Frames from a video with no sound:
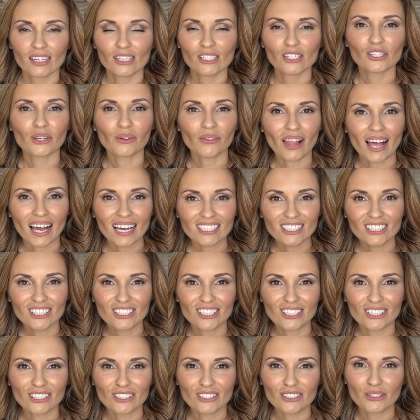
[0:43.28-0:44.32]
So
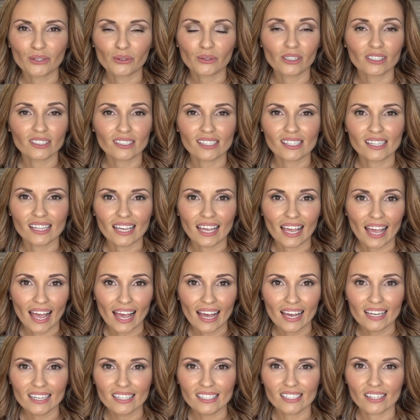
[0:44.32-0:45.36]
last year, towards the
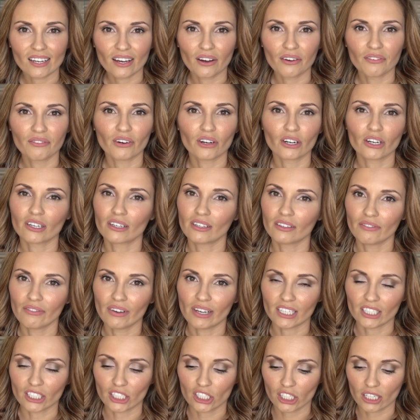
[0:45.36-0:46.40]
end of our
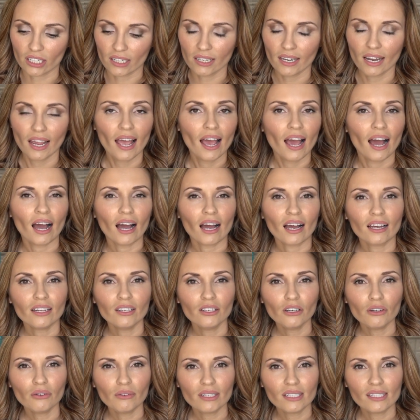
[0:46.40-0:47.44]
convention, I
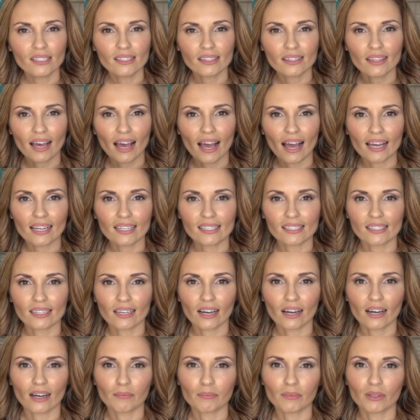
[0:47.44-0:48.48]
noticed that
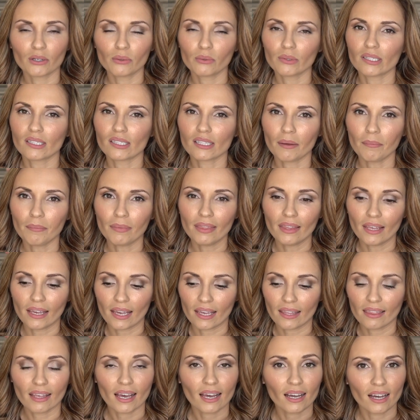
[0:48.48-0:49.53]
um, there was
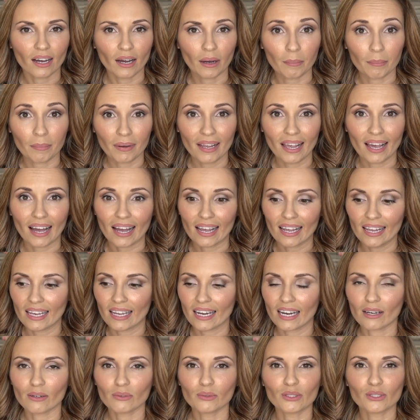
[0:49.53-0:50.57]
something that caught my eye
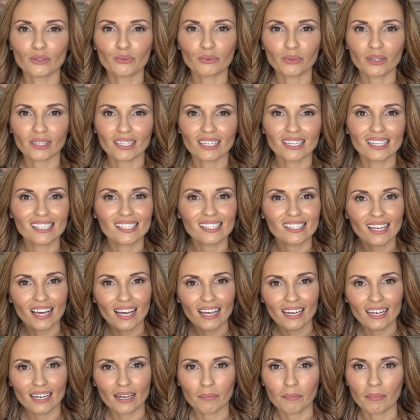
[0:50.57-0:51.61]
and I was really
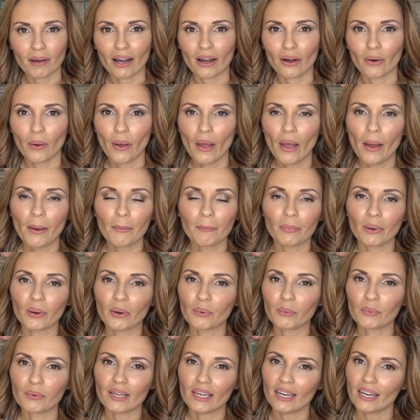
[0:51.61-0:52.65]
excited about,
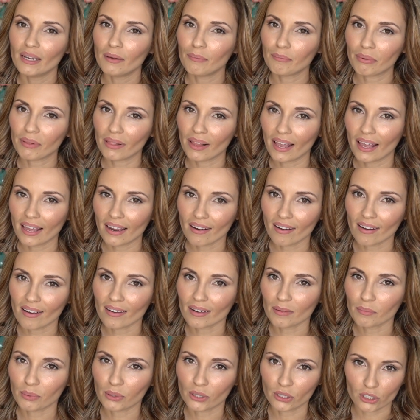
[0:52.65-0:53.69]
but we didn't plan
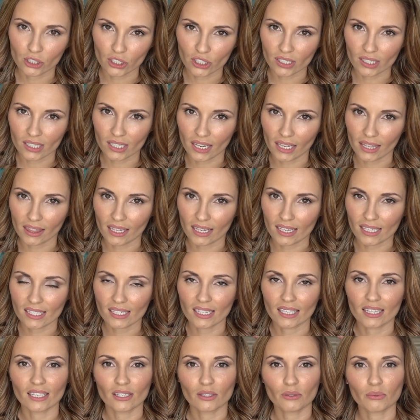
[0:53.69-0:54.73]
on purchasing
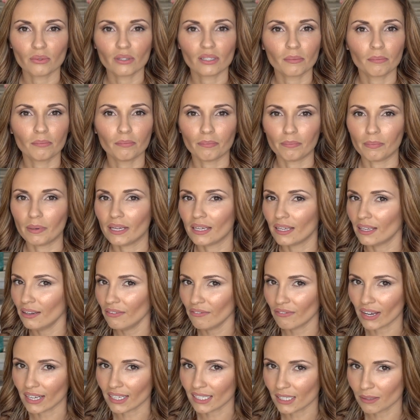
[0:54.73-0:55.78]
this and this was a big
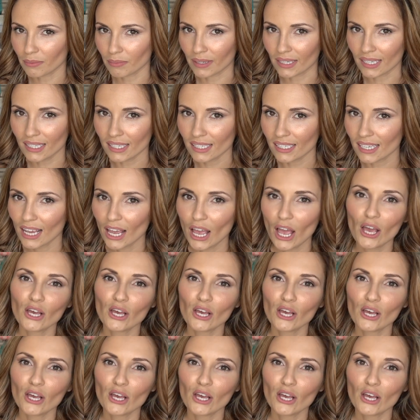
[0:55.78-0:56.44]
investment.